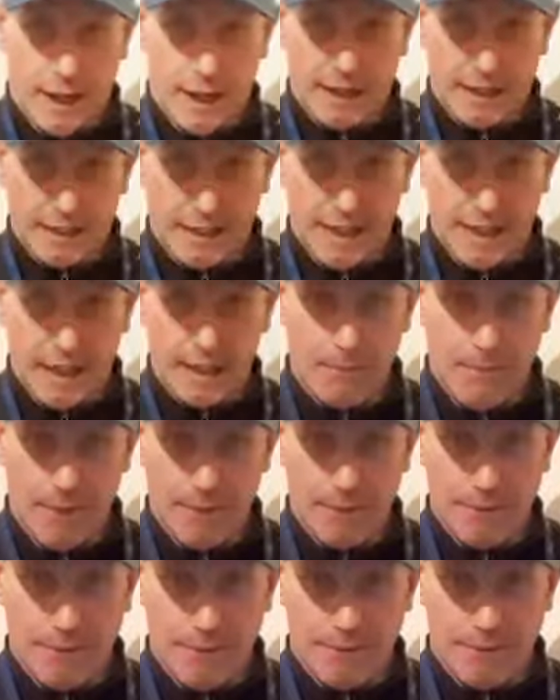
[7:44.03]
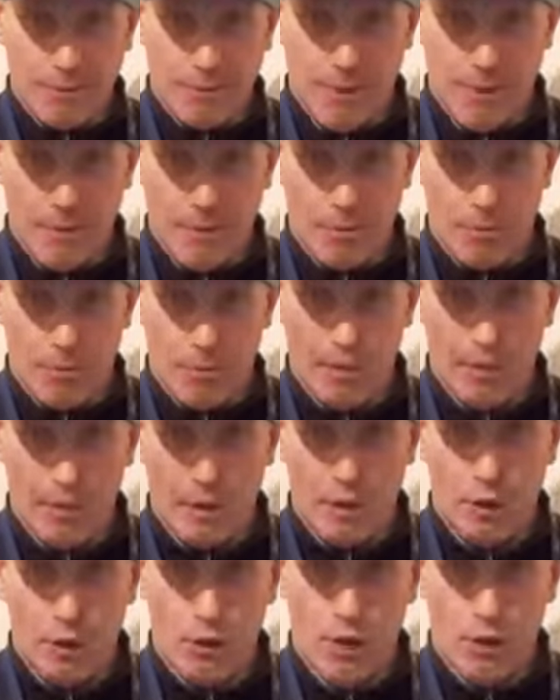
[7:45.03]
is a nightmare for every man and
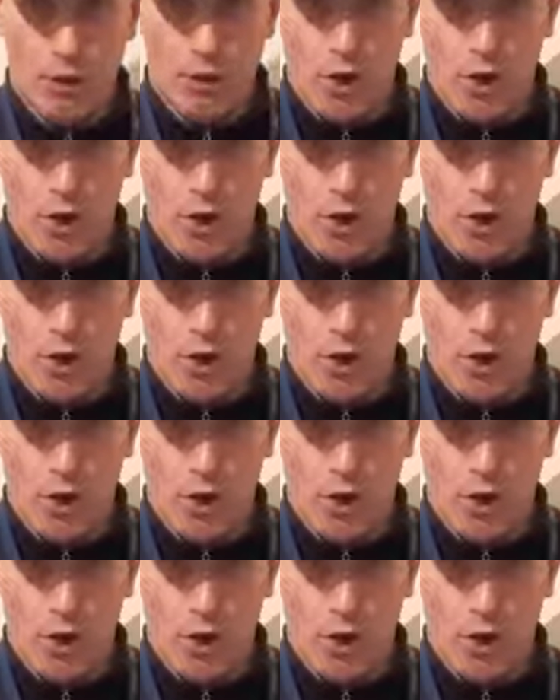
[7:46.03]
woman. You are